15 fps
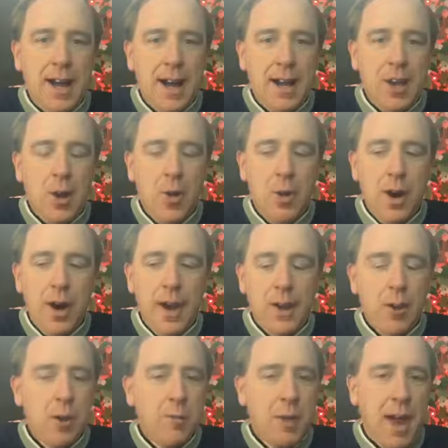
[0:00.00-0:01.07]
I know uh, I
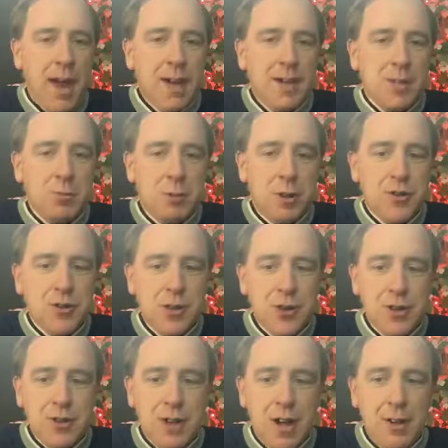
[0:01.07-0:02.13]
know Amanda's watching
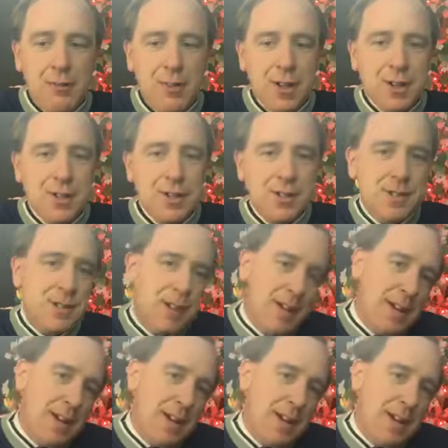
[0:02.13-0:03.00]
her Dolphins